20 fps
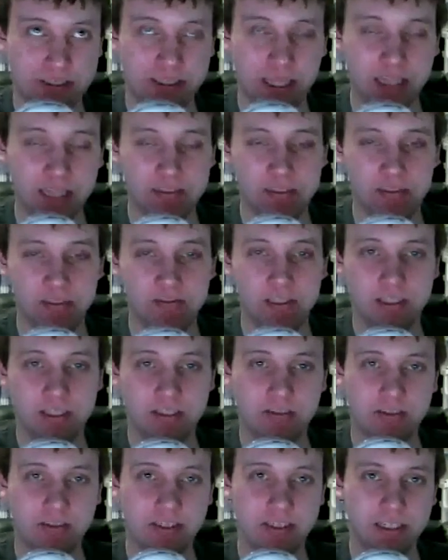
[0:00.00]
not something
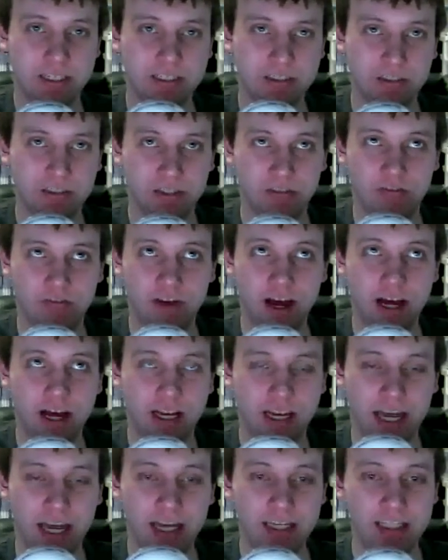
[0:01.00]
you can easily
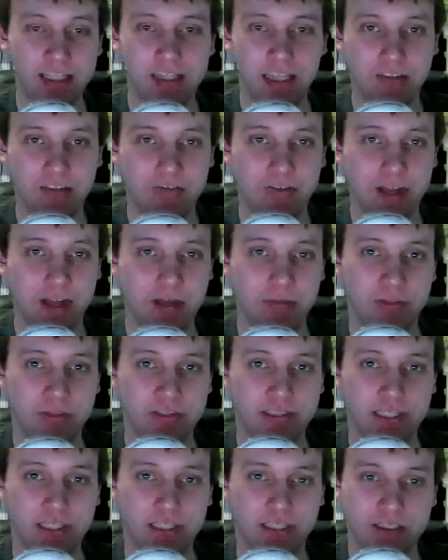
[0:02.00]
find anything for that
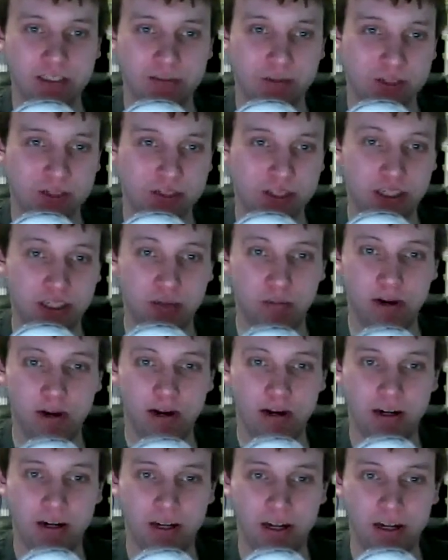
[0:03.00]
machine, especially in
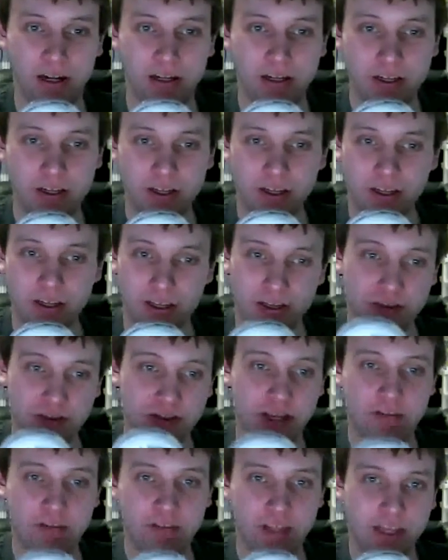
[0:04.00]
America. You
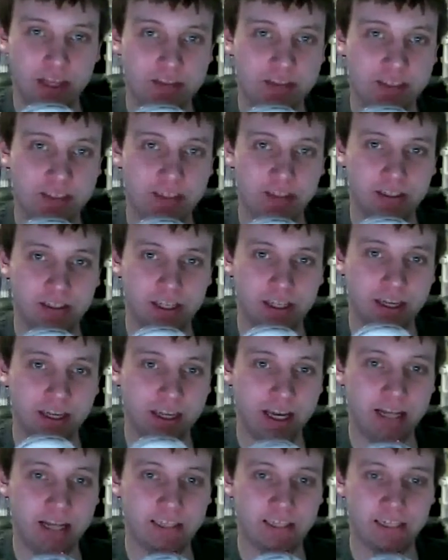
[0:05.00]
definitely have to get
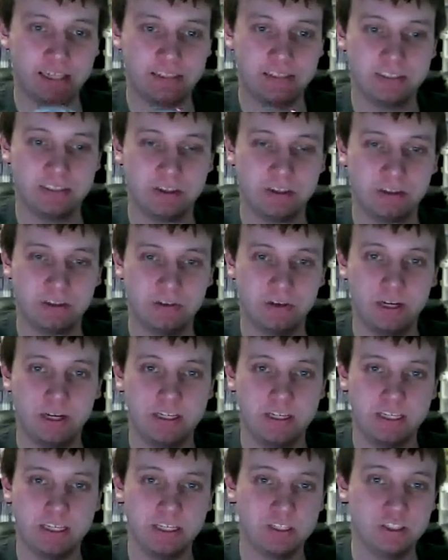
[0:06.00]
contact in South Korea
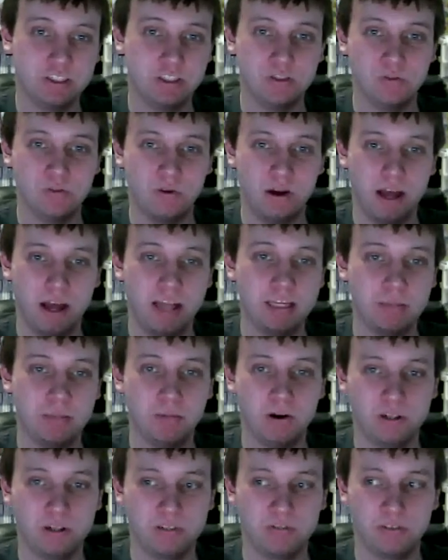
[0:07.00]
to get you any
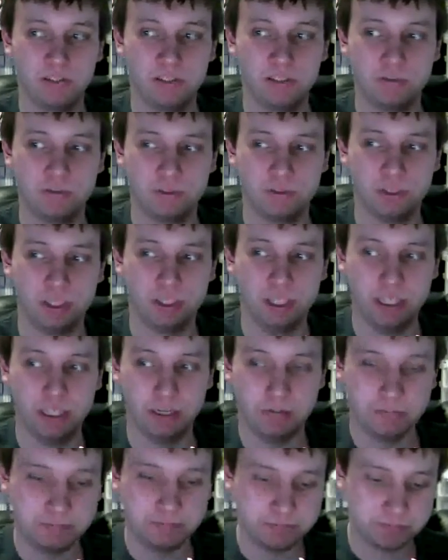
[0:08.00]
parts for this machine.
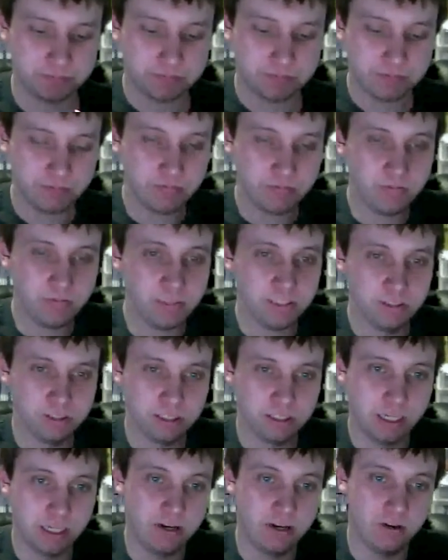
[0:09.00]

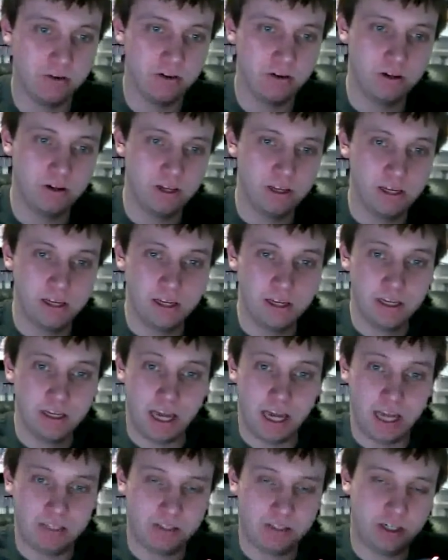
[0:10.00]
So
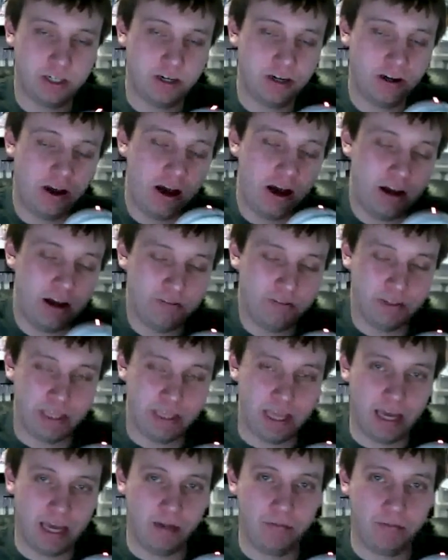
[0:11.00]
I turned off the
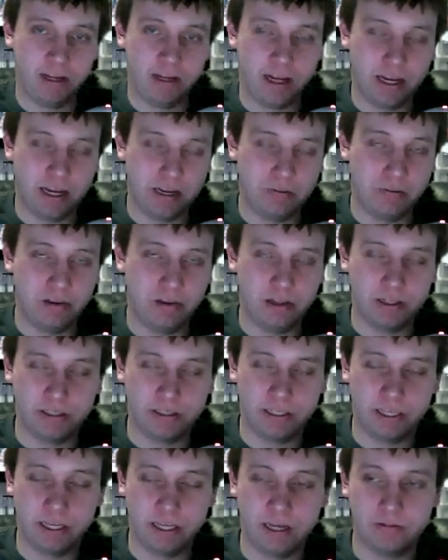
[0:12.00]
cabinet, I unplugged
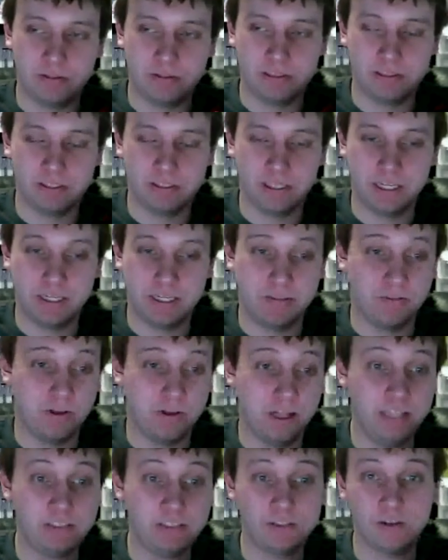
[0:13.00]
it, I'm just like, well,
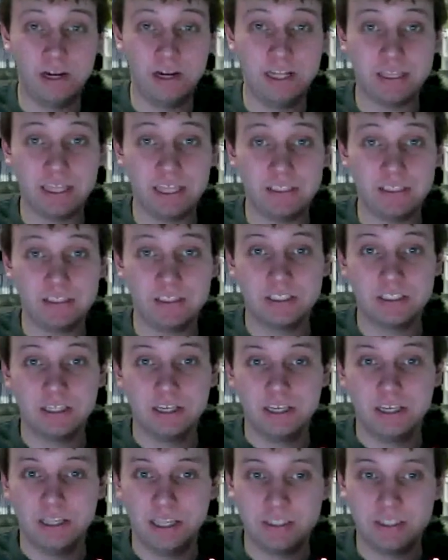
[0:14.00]
that's great. That's
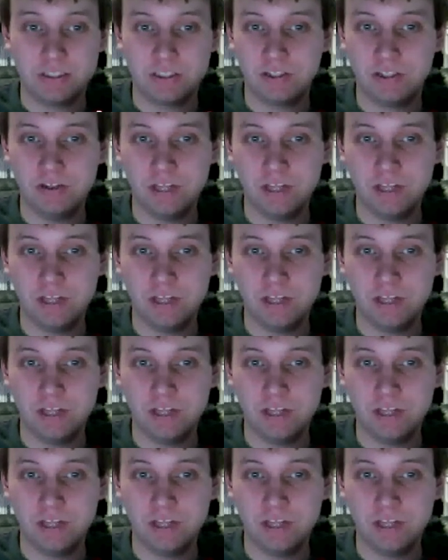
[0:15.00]
2